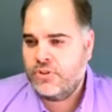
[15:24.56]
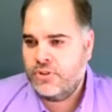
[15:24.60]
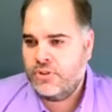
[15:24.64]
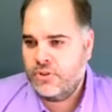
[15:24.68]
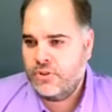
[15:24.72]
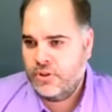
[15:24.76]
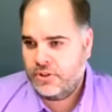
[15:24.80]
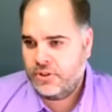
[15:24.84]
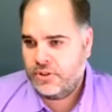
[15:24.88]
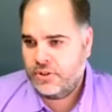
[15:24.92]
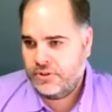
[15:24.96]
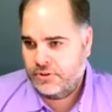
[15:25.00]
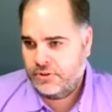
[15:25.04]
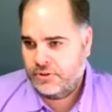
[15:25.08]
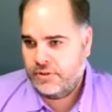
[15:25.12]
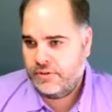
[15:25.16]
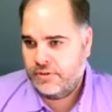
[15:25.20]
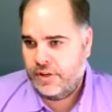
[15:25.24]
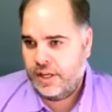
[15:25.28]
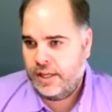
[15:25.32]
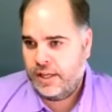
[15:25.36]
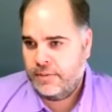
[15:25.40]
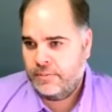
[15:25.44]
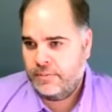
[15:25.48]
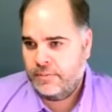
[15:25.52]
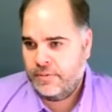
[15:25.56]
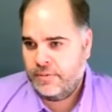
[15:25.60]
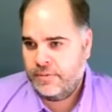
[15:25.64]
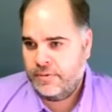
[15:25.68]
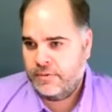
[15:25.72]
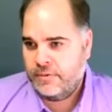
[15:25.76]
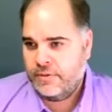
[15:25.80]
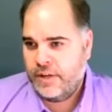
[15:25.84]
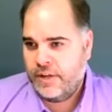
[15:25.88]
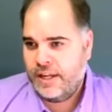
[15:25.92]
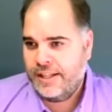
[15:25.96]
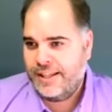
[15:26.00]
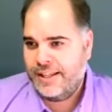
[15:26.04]
nursery rhyme,
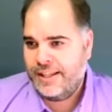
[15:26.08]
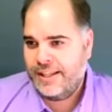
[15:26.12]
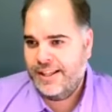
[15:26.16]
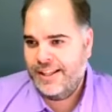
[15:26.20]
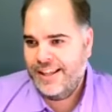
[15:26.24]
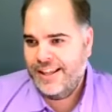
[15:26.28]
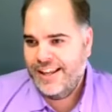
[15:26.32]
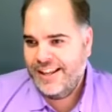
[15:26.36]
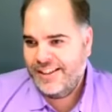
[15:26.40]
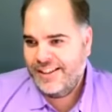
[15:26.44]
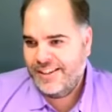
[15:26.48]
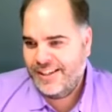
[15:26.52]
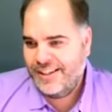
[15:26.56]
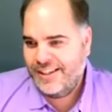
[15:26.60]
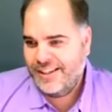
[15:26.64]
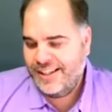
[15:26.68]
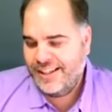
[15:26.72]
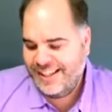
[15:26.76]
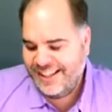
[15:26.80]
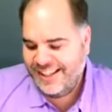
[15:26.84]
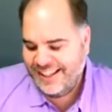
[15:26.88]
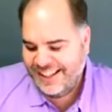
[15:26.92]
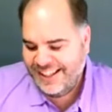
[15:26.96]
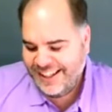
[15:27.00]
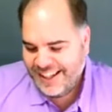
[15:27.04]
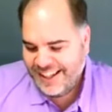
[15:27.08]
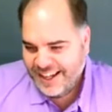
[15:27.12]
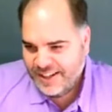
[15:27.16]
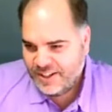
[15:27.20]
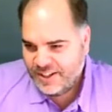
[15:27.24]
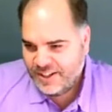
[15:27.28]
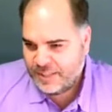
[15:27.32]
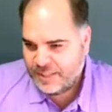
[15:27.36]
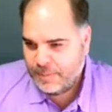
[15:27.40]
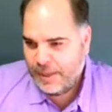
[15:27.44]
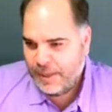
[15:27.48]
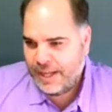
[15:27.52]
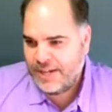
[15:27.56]
right? The
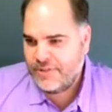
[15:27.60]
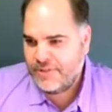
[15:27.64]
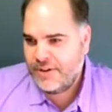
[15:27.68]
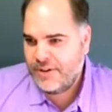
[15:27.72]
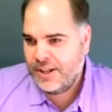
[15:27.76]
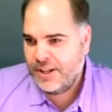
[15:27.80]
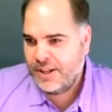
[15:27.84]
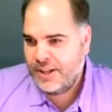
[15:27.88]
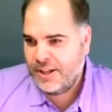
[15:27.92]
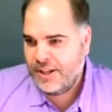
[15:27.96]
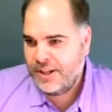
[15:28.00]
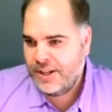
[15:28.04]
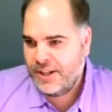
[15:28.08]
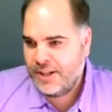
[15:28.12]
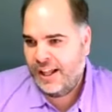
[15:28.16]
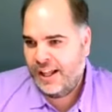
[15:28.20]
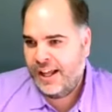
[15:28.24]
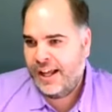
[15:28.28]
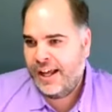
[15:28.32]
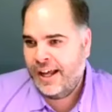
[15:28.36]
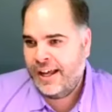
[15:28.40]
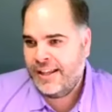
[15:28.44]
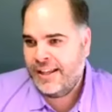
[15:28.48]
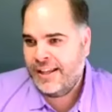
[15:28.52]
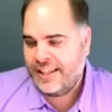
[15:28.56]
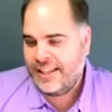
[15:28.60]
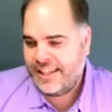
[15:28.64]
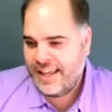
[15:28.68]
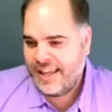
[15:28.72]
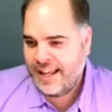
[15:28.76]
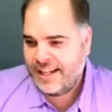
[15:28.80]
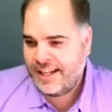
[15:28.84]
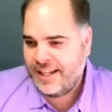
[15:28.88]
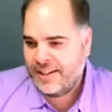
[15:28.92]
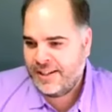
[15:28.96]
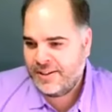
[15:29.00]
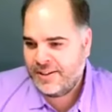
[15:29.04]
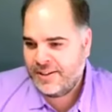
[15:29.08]
spider ate the fly, the
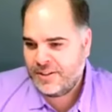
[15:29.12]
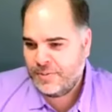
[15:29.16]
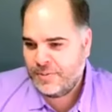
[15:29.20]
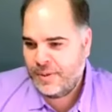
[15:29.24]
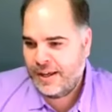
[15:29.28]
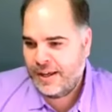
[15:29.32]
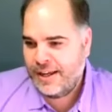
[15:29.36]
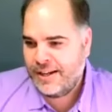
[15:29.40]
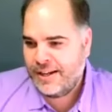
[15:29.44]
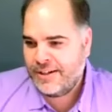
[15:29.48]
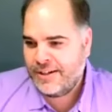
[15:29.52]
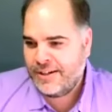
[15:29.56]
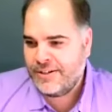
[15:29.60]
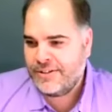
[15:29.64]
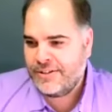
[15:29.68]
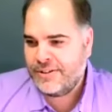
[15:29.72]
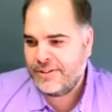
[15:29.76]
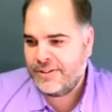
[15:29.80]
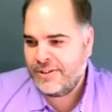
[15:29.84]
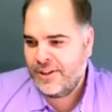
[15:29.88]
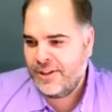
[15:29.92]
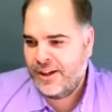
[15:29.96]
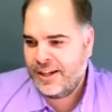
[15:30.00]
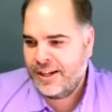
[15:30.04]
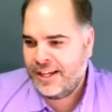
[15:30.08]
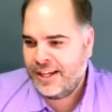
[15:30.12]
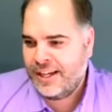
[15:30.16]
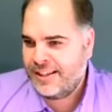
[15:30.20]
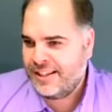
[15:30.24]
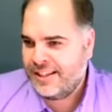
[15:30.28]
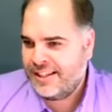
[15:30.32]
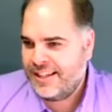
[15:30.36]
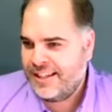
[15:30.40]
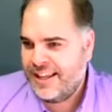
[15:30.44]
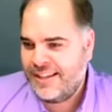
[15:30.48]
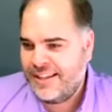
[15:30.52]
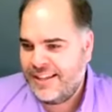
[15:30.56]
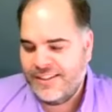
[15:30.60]
cat ate the spider, the dog ate the
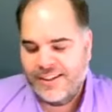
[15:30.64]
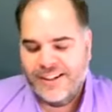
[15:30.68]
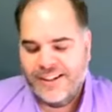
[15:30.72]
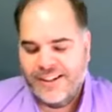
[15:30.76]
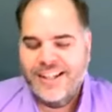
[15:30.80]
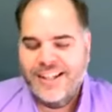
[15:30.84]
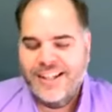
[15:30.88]
cat. No.